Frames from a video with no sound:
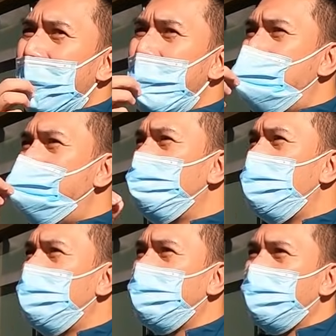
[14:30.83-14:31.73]
and have,
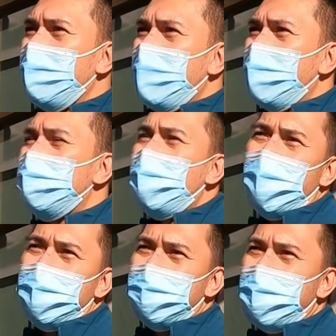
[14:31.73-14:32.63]
as
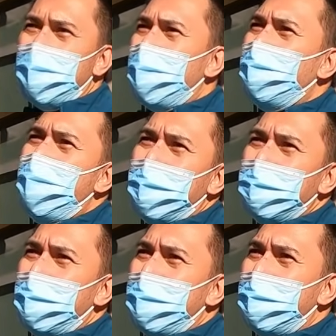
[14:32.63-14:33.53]
long as they get
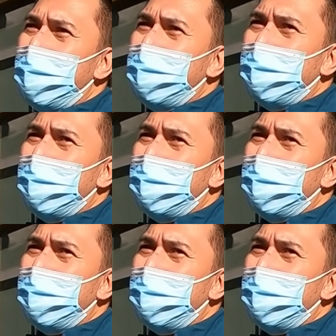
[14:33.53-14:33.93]
vaccinated,